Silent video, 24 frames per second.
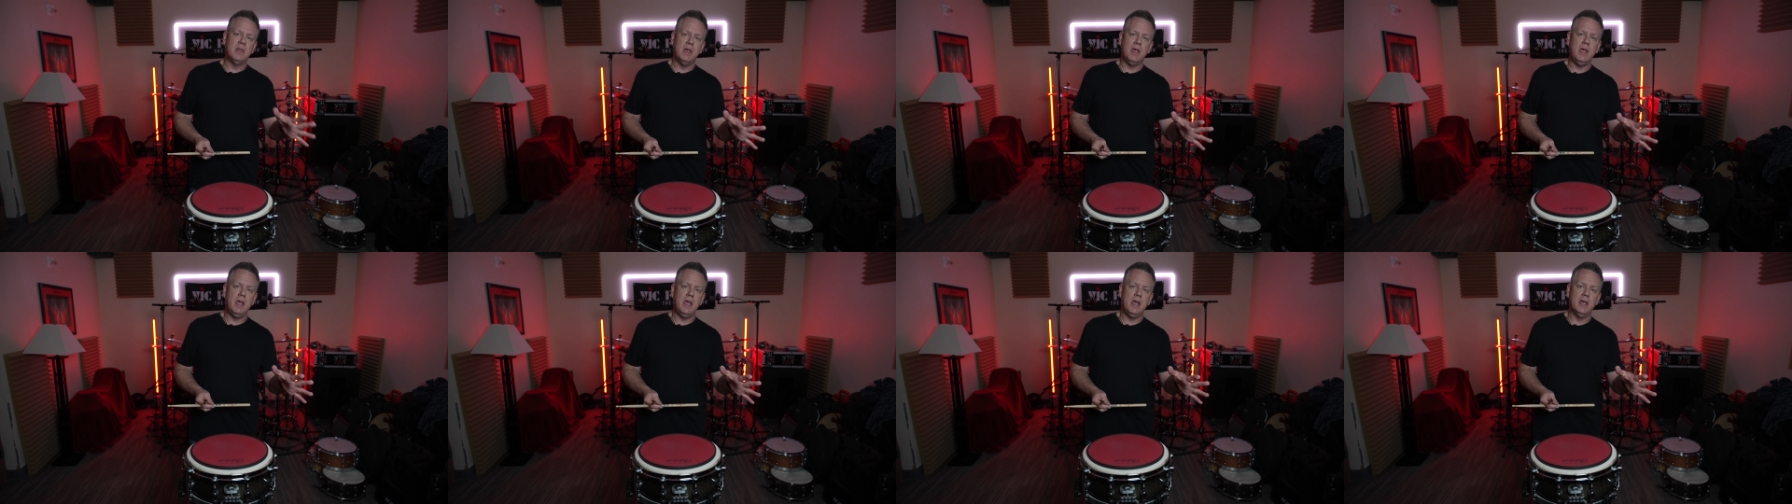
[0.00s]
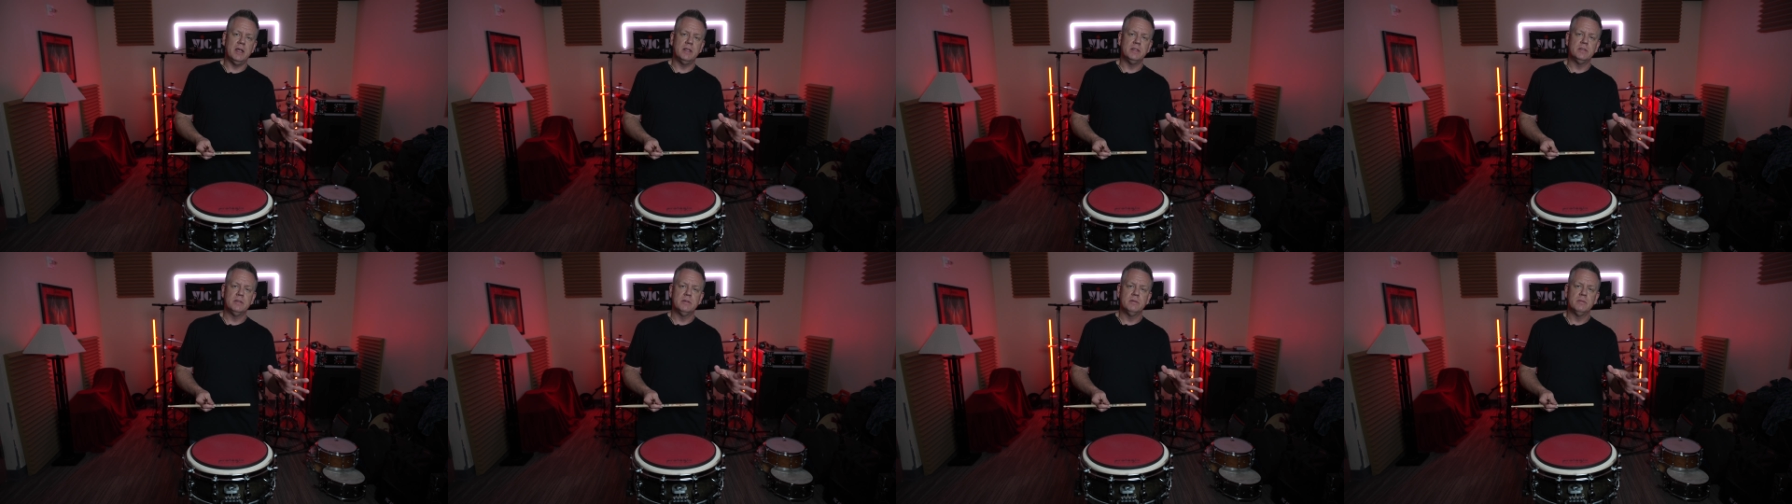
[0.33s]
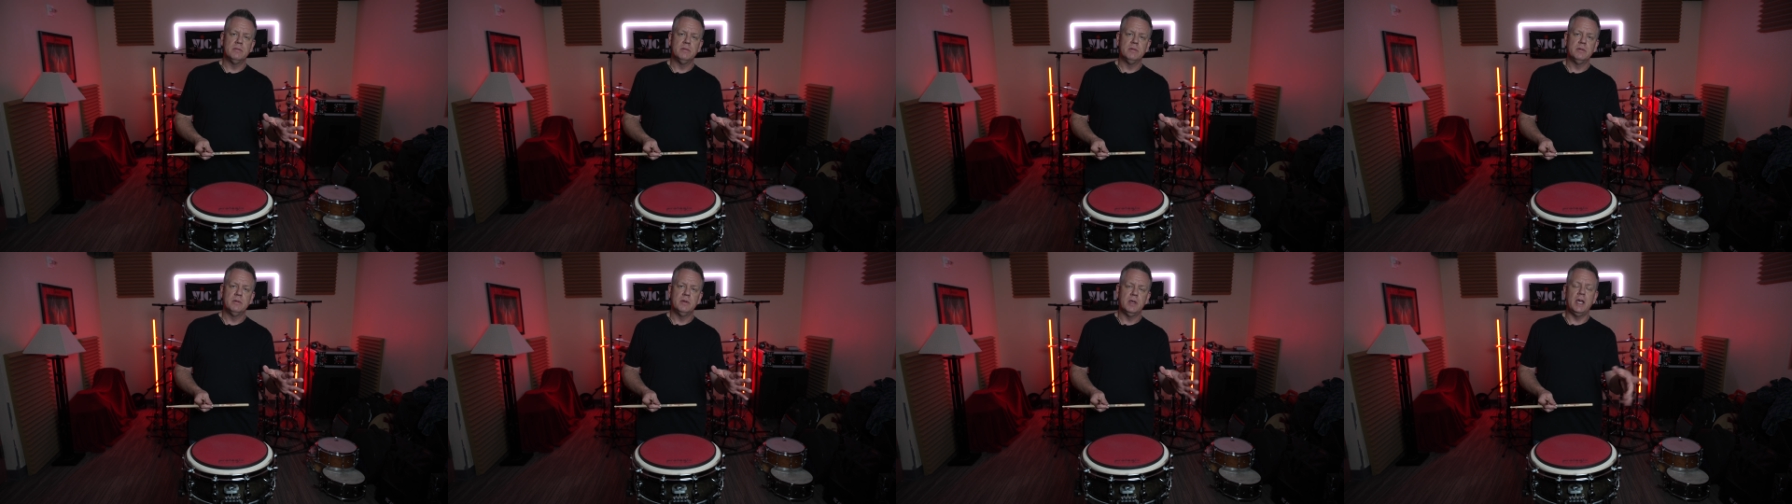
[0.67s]
hands
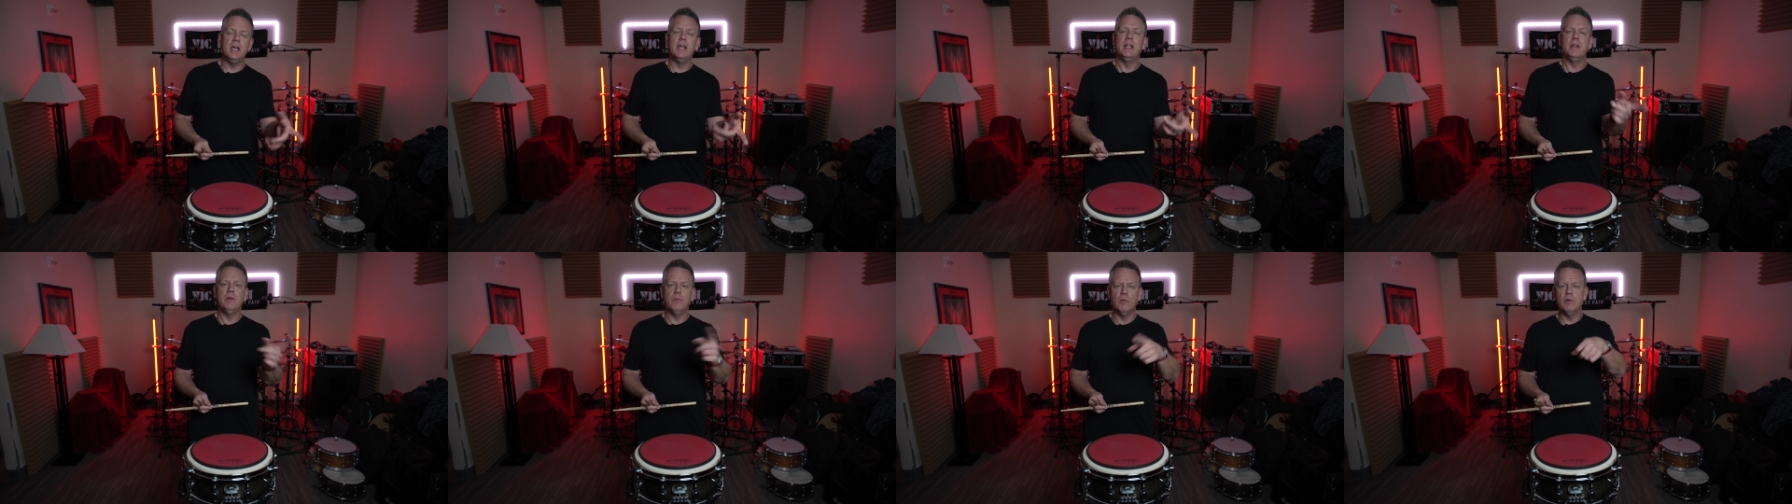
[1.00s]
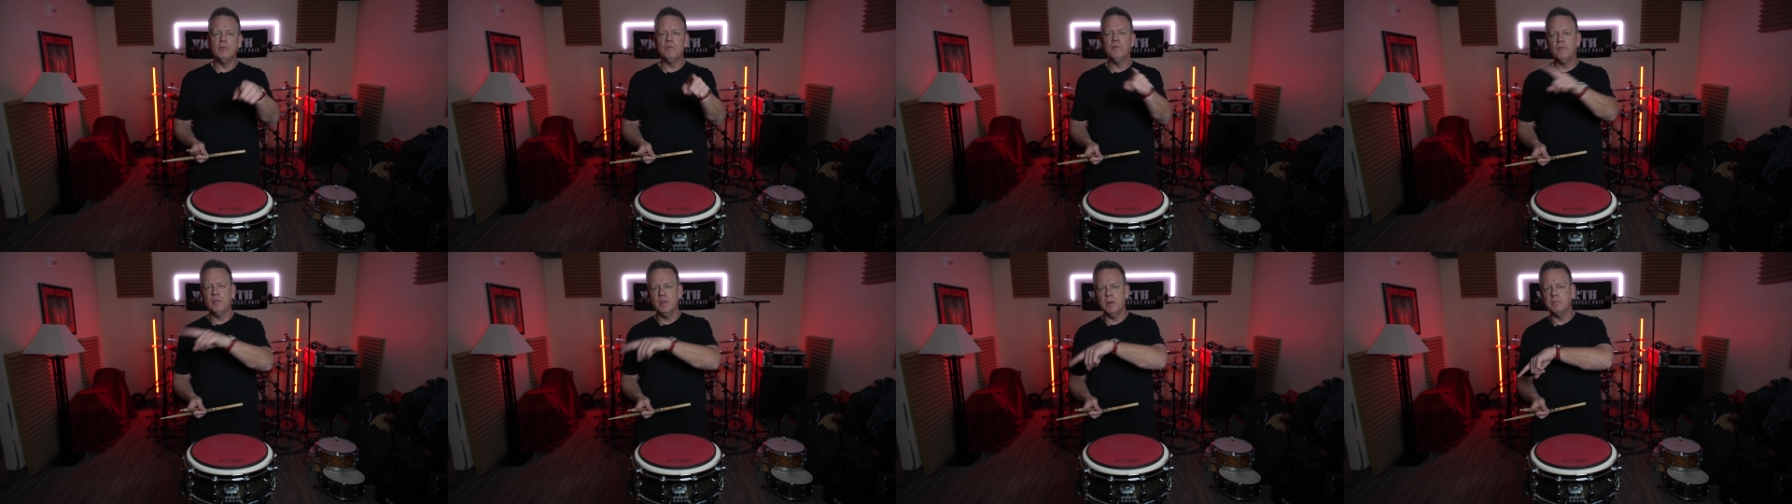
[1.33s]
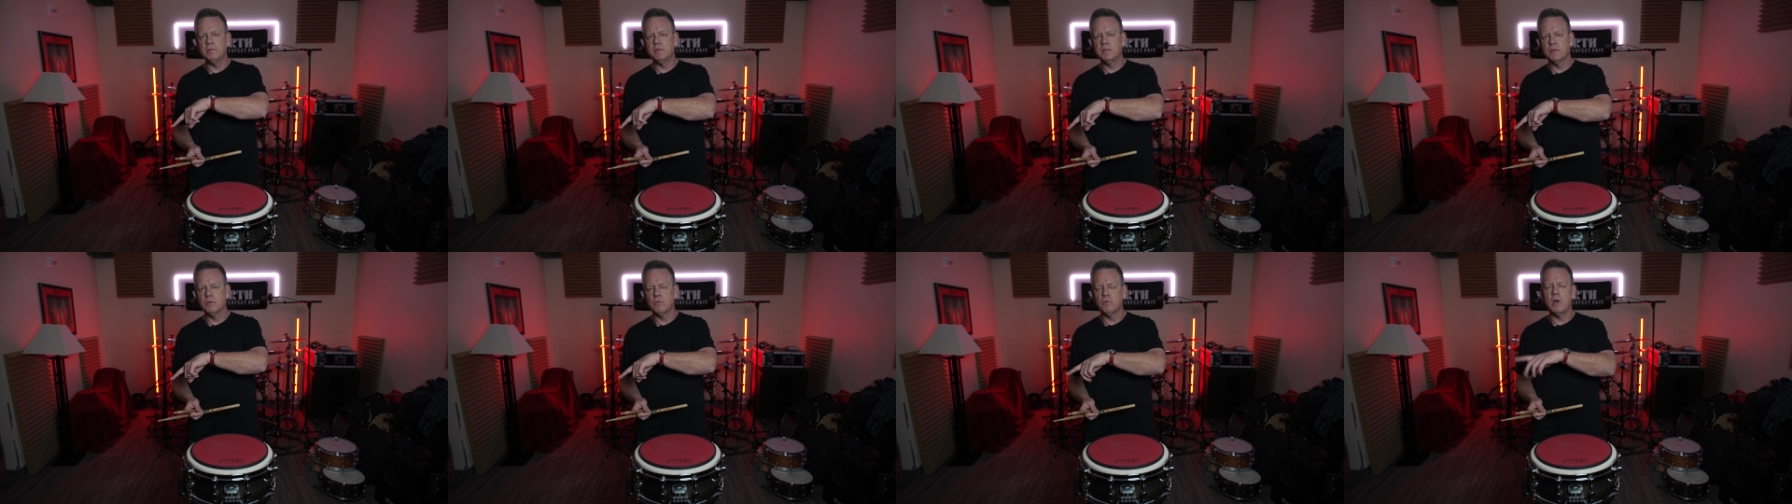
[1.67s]
and it will
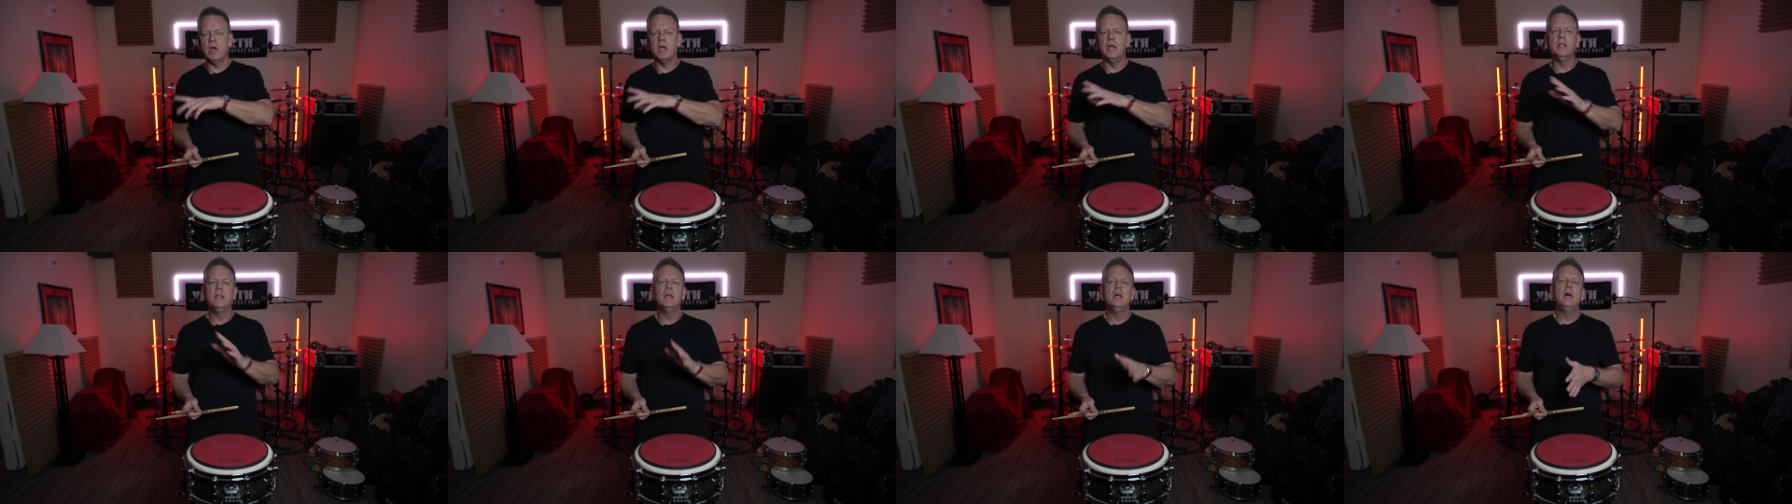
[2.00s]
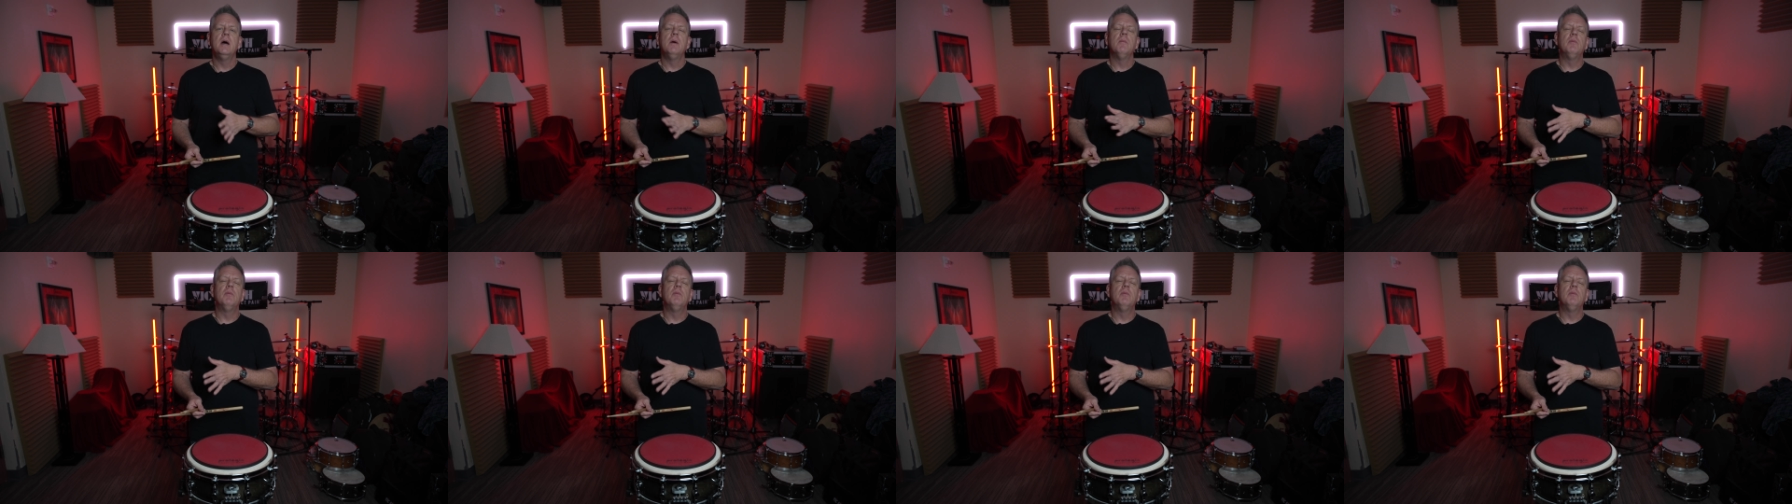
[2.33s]
flip to the right.